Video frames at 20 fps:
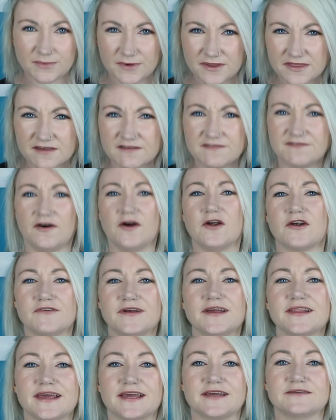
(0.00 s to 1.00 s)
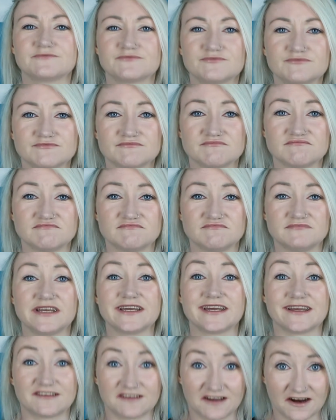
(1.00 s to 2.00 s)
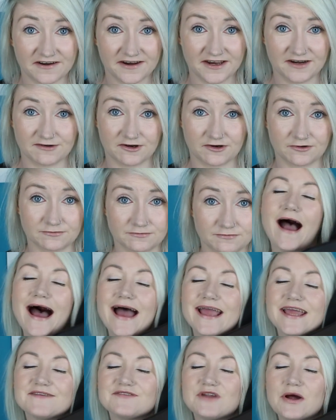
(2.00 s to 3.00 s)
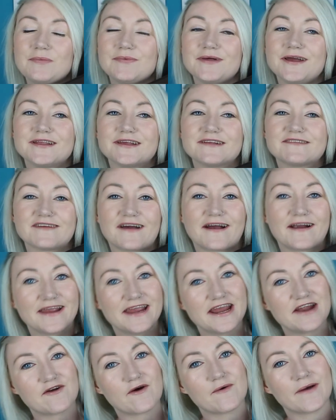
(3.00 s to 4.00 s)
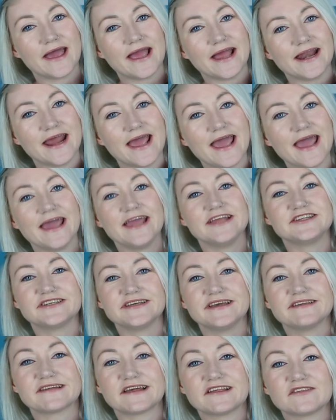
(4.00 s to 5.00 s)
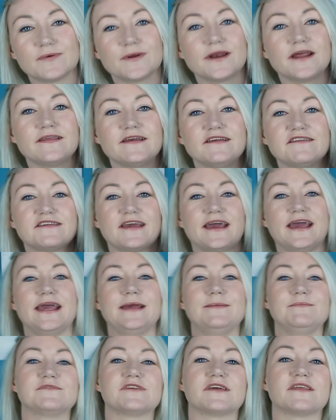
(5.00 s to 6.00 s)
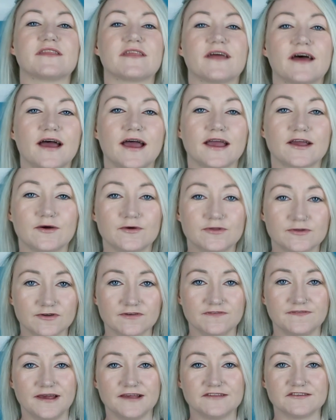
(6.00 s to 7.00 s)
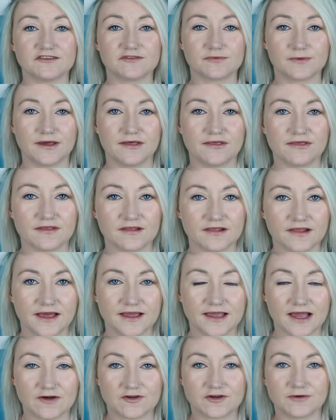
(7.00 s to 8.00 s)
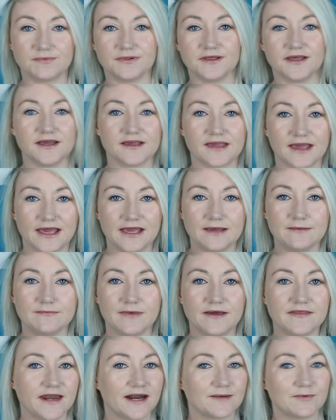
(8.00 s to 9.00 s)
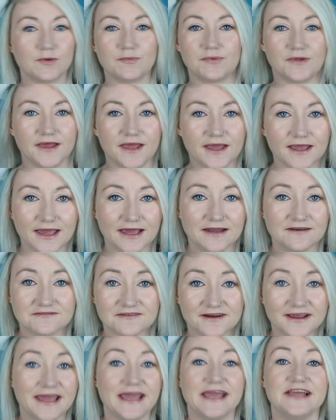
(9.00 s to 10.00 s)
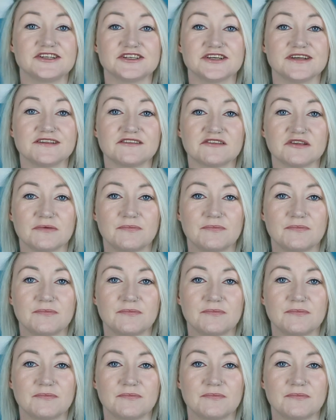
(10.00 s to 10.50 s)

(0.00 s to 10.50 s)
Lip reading: one thing for it really. Guitar Hero. I have not played Guitar Hero in ages. It's one of these games that I go through phases with, like I'll complete a game and then I won't play it again for ages,